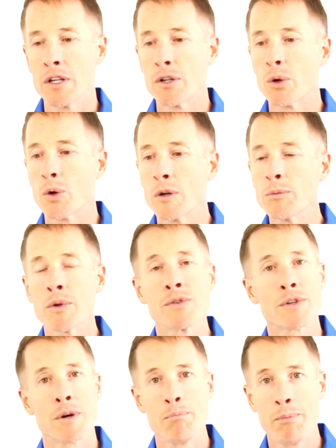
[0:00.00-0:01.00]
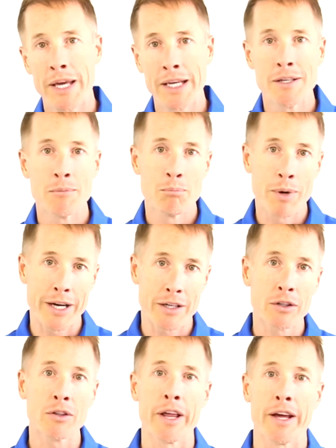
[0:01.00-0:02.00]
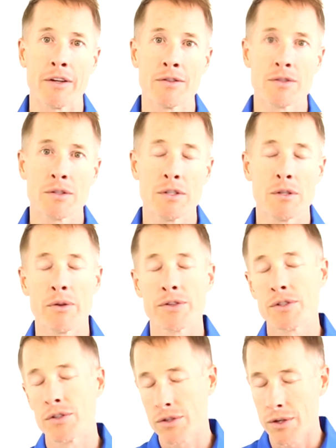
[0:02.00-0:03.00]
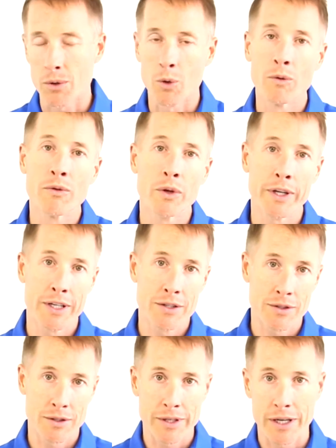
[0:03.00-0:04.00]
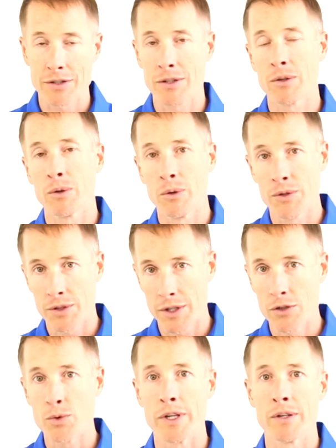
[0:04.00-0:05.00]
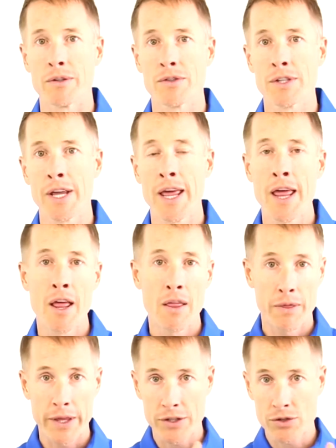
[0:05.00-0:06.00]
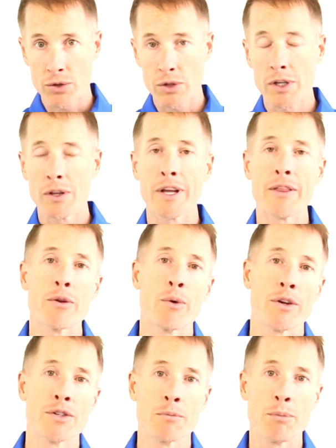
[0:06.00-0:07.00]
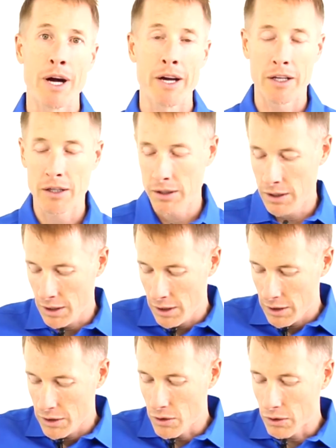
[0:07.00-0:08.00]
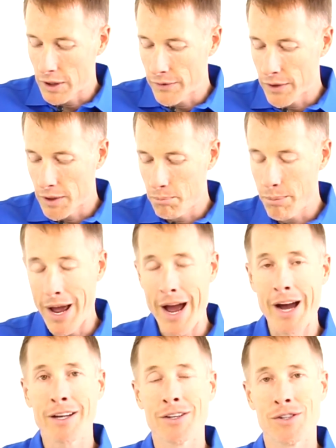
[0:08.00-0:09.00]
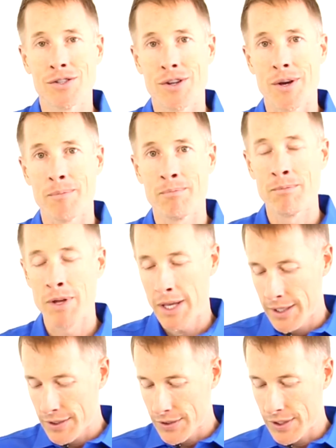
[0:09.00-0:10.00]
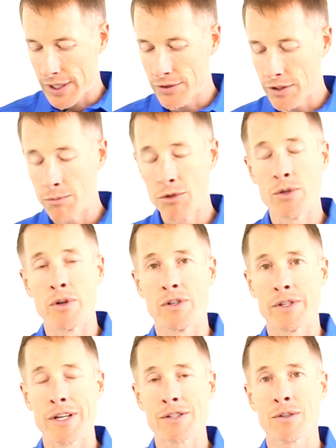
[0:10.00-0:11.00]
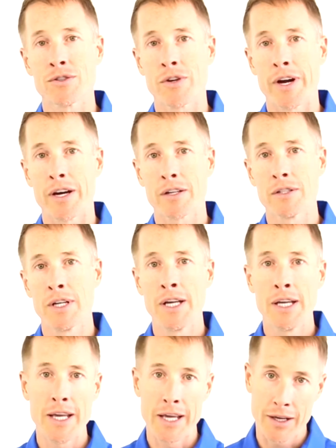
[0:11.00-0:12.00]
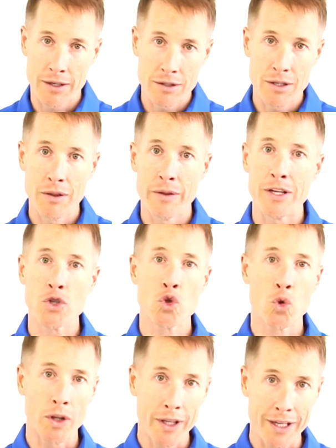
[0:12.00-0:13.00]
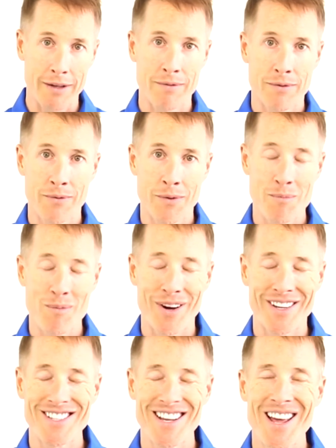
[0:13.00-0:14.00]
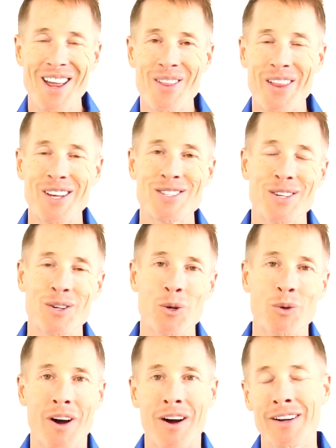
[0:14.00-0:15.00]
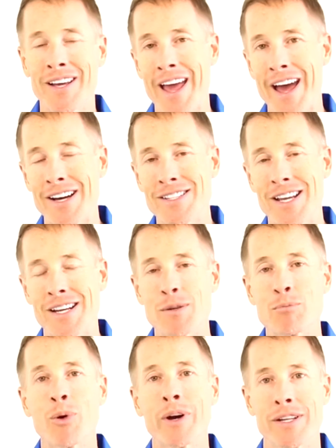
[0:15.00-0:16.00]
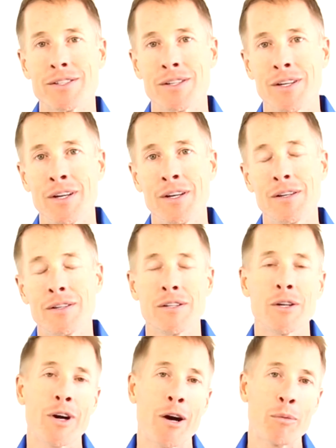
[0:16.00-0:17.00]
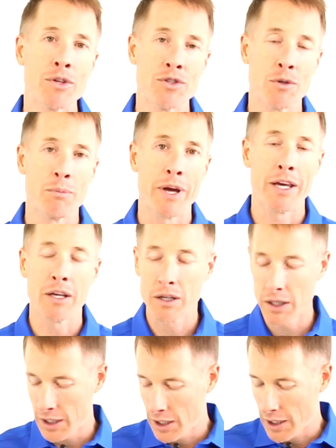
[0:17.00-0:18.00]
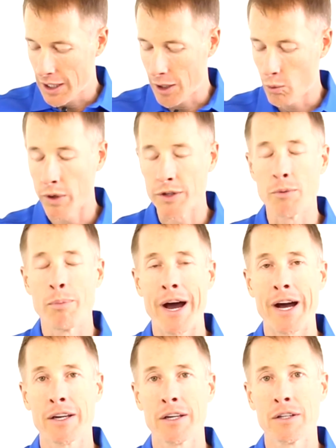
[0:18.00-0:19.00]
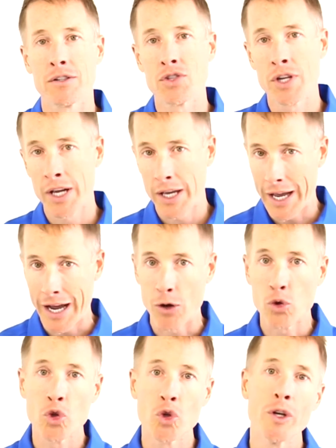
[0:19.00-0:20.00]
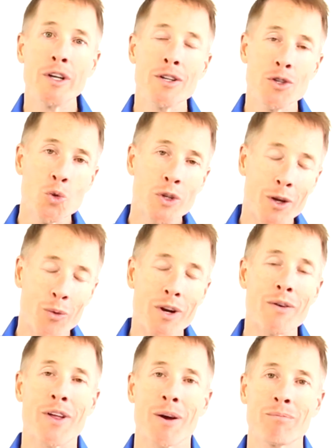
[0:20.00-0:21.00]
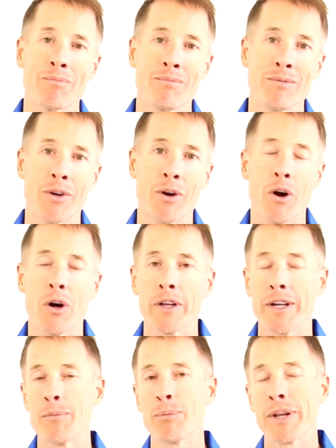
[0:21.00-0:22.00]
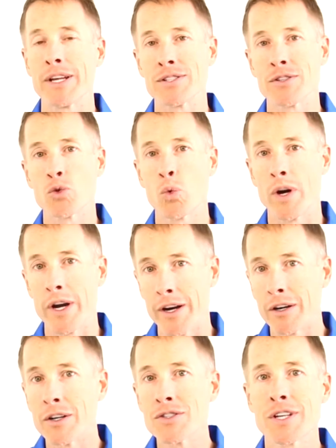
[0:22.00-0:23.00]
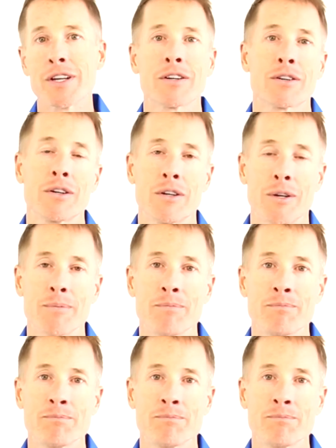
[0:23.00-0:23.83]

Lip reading: Your hormones are made by your glands. You know, this is the ovaries, the testicles, the adrenals. They circulate throughout your body. Your liver packages them, sends them to your intestinal tract, and they should leave. But things can go wrong at any point. You know, how much you make, how well you package, how good you get rid of them. They're all places where errors can occur.